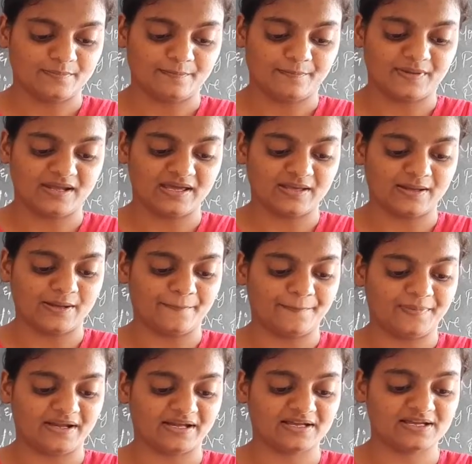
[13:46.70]

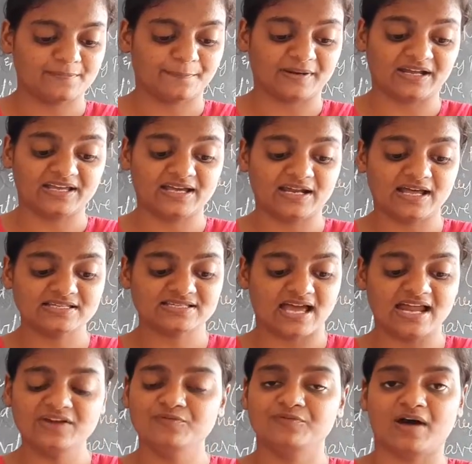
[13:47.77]
Pragyaraj
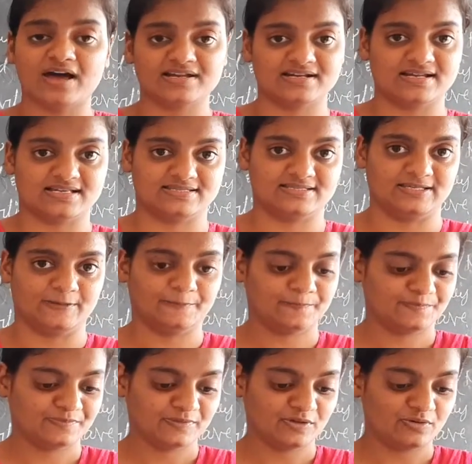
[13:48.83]
and Varanasi,
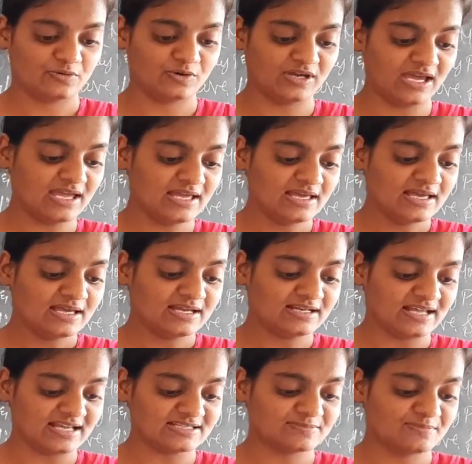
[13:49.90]
okay.
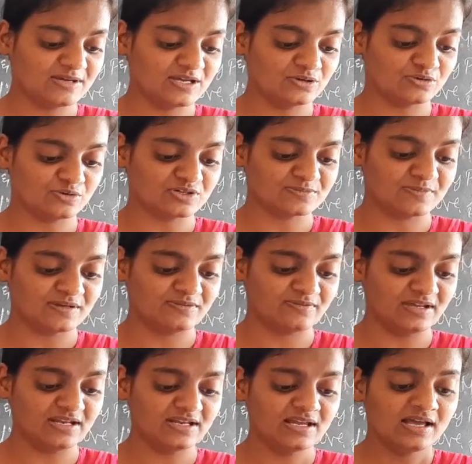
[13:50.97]
It has mean course
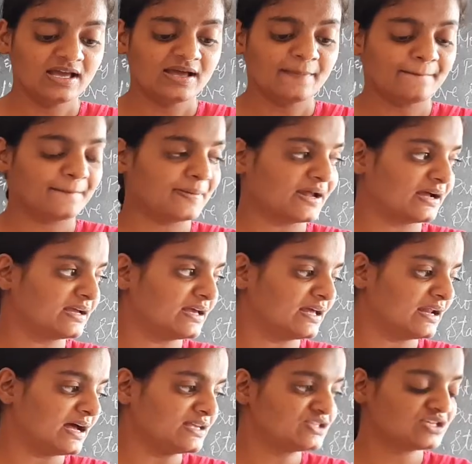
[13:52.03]
between
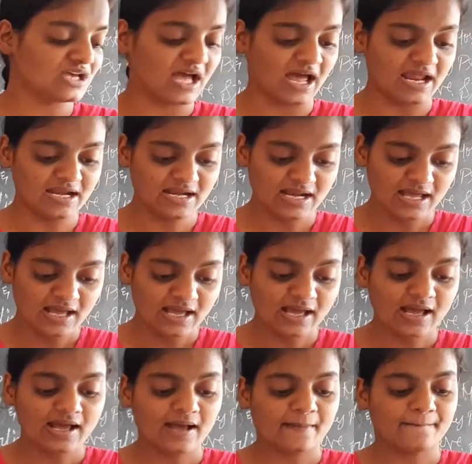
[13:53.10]
Pragyaraj and
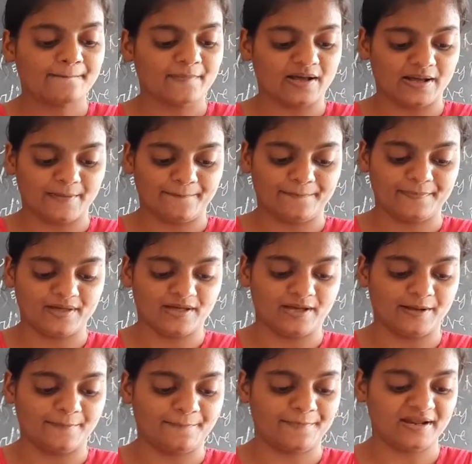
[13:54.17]

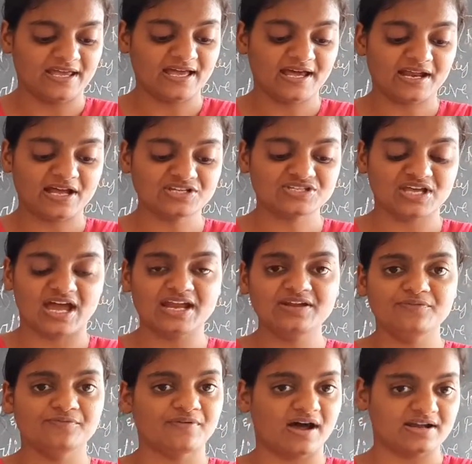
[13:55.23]
Prayaraj
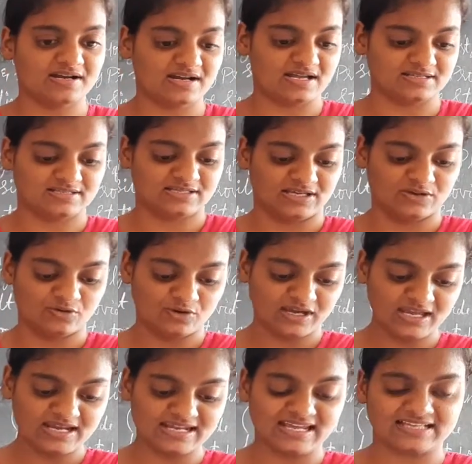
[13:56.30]
and Varanasi,
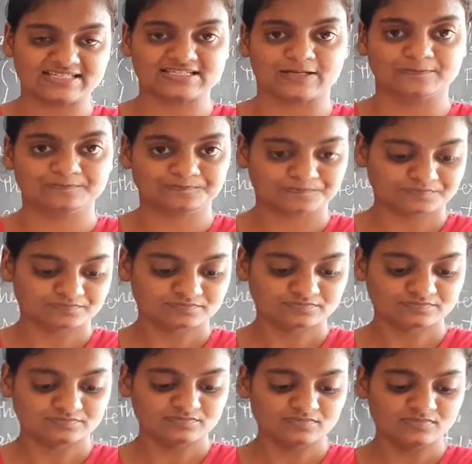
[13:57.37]
okay. Next,
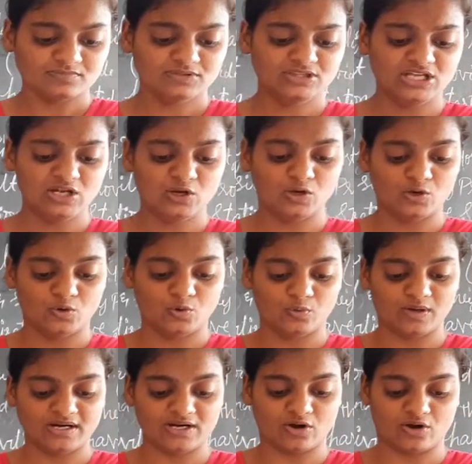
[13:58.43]
the
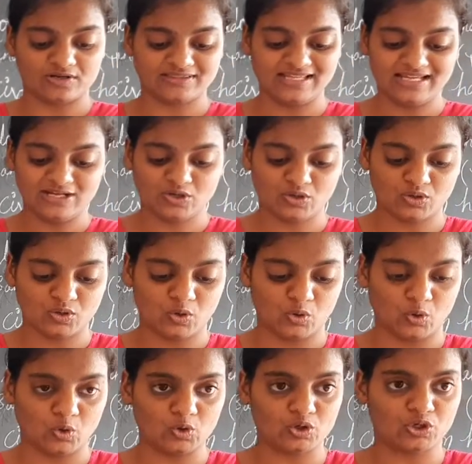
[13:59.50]
lower or the
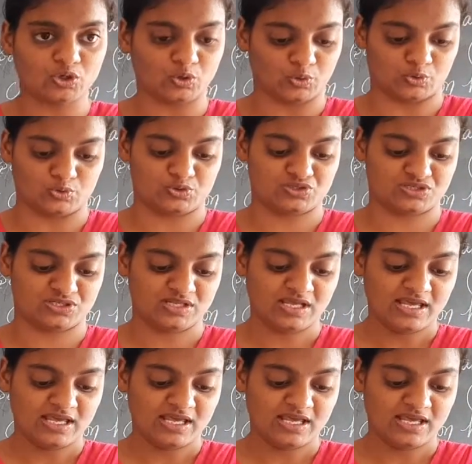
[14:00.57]
old course.